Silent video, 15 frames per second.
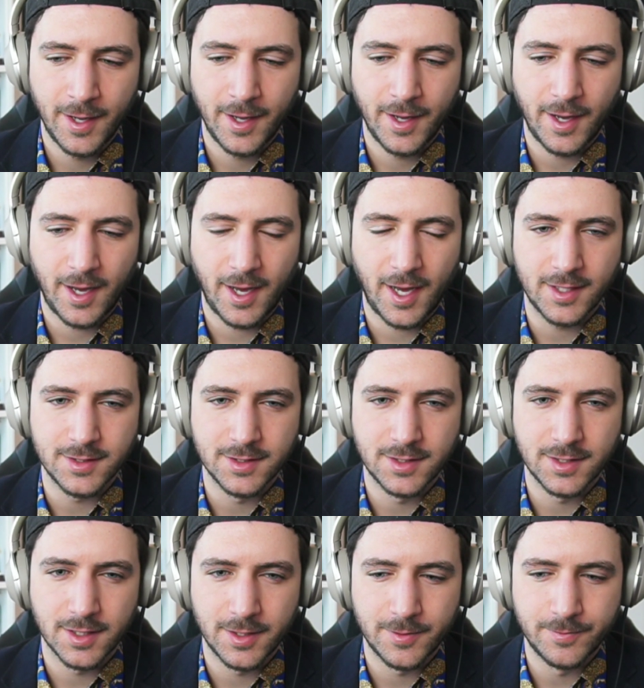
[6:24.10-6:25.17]
And
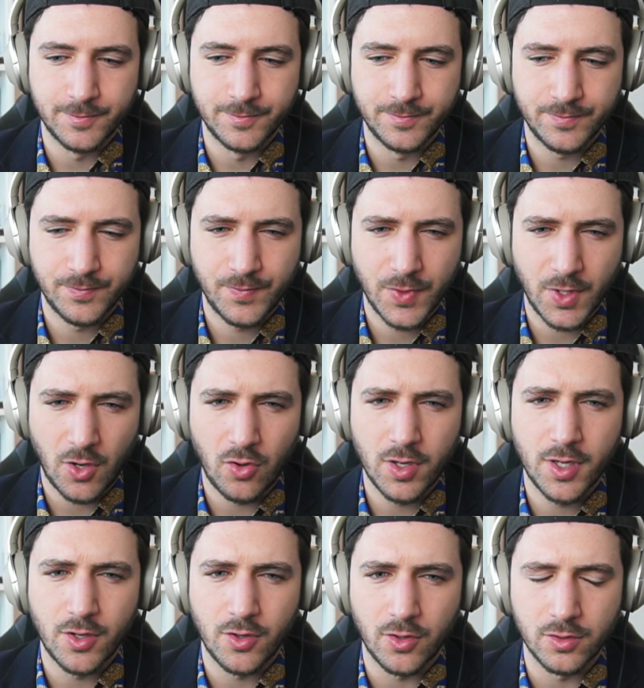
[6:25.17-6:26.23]
all
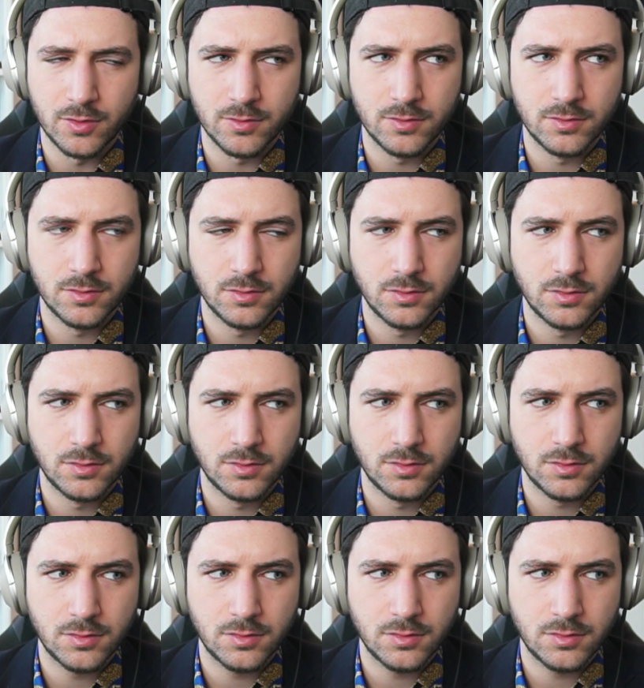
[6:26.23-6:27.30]
in all,
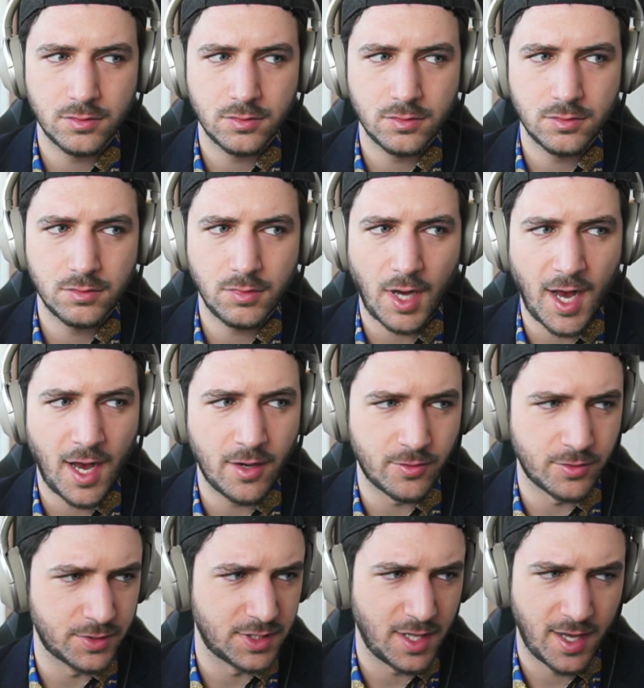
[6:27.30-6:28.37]
I
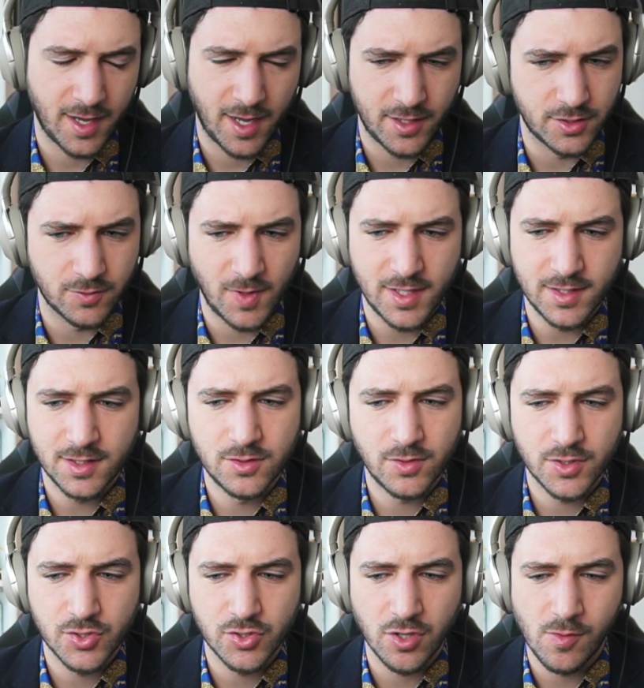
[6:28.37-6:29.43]
just went into
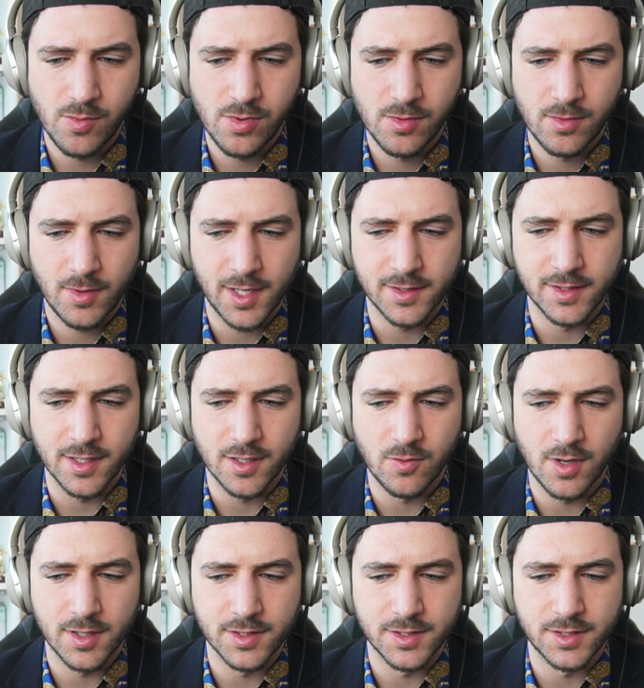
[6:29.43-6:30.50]
a shop, and there
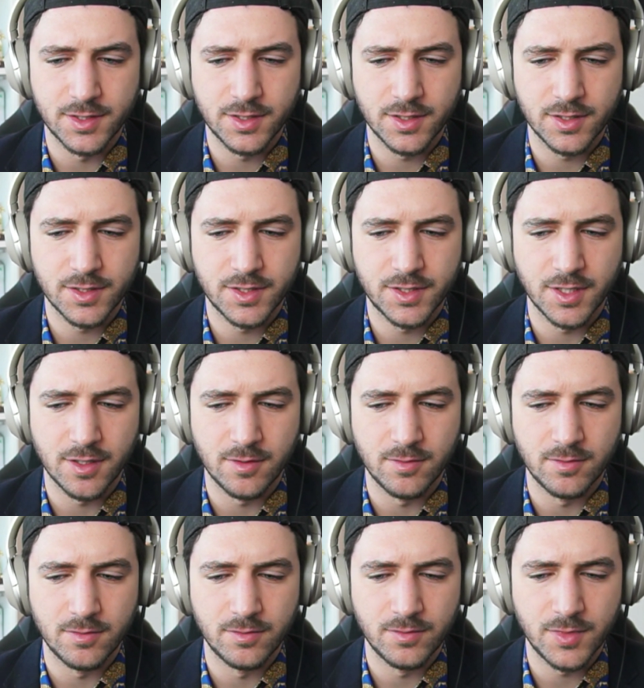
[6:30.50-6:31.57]
was
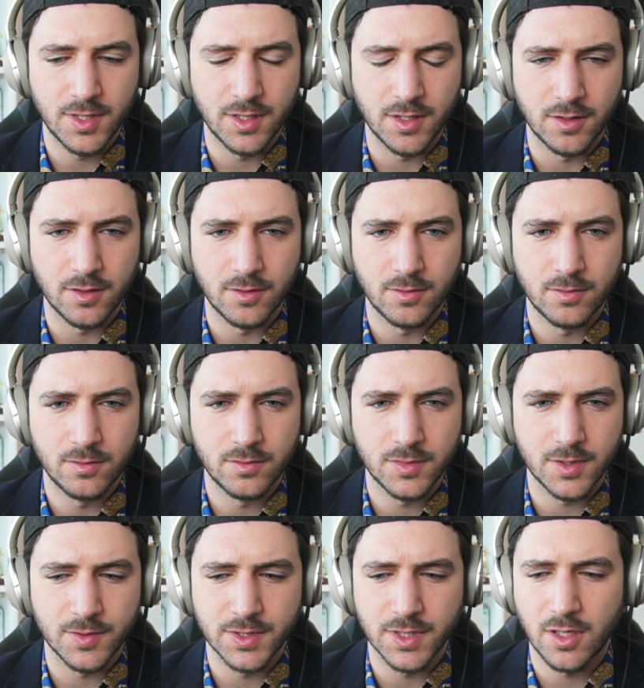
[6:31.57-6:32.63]
some, there
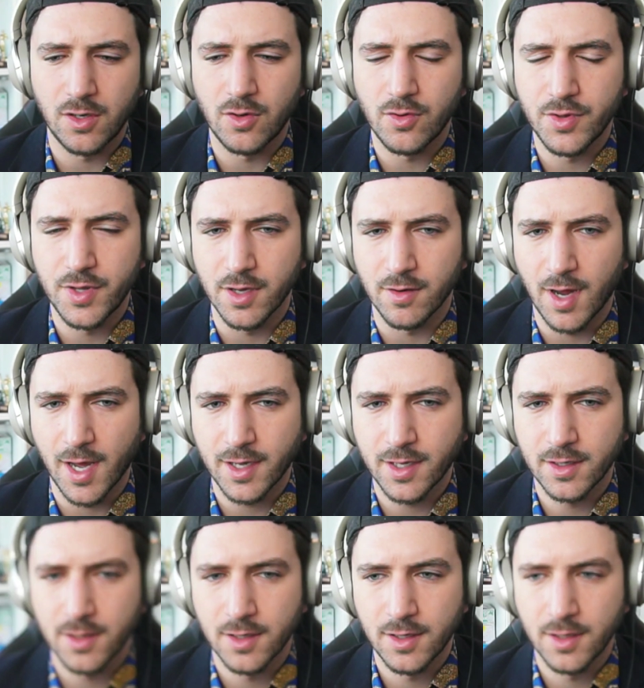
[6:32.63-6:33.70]
was a clothing
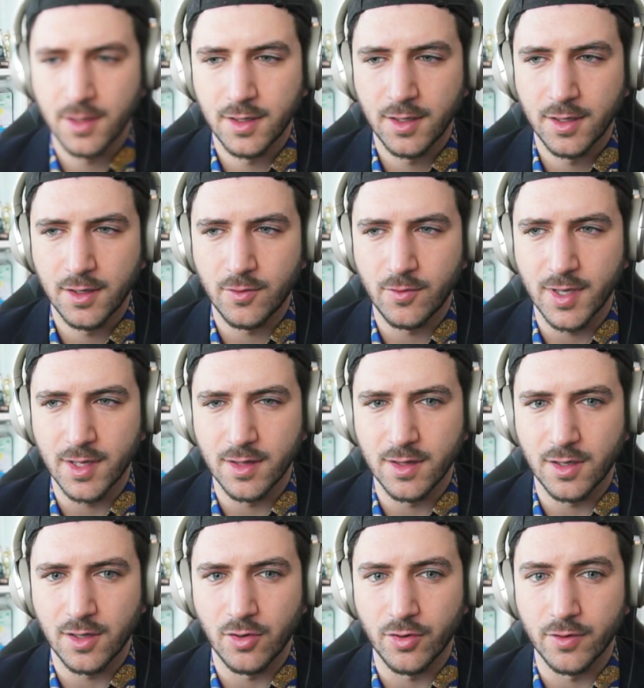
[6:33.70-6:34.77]
rack
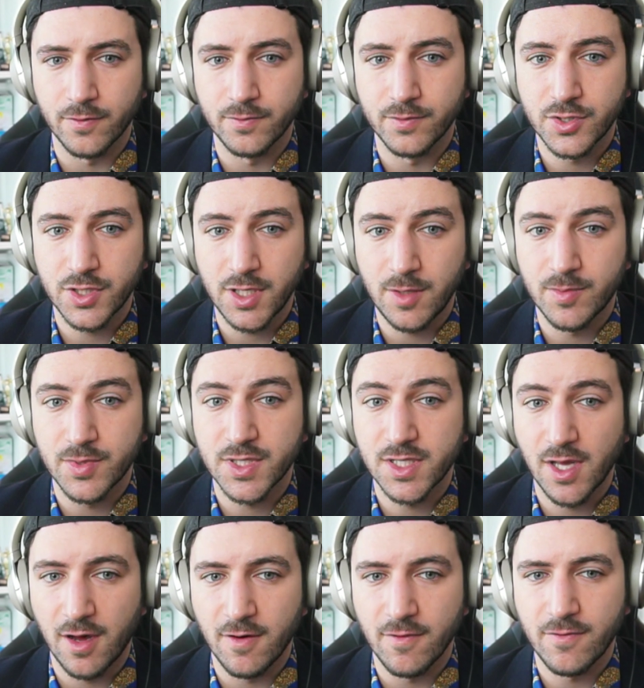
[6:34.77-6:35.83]
with a lot of cheap
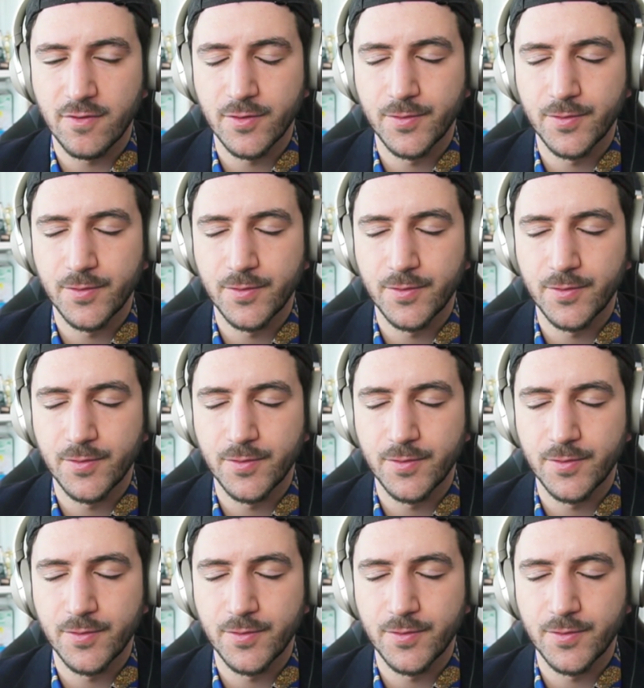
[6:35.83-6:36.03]
stuff,